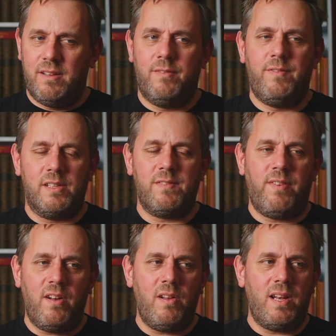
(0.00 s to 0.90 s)

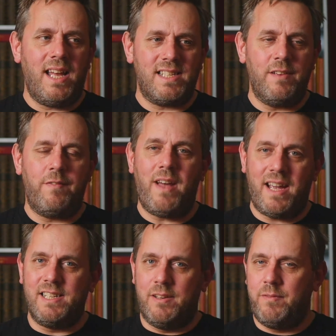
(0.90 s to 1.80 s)
far less
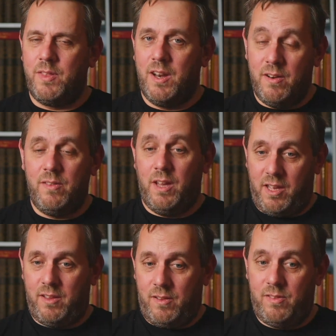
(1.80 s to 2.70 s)
effective than
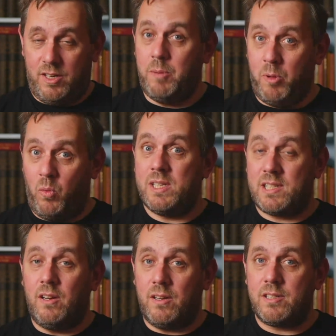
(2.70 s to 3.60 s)
the double wrist
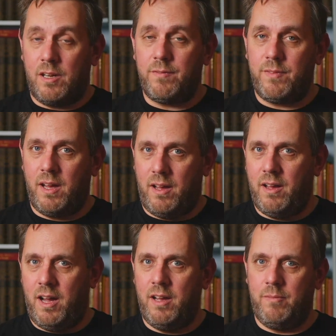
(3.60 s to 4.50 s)
lock stuff that
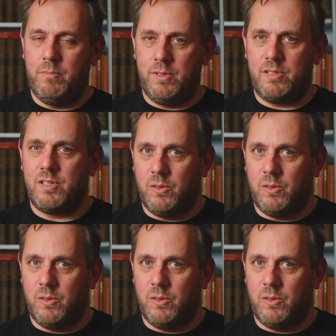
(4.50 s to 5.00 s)
I was taught.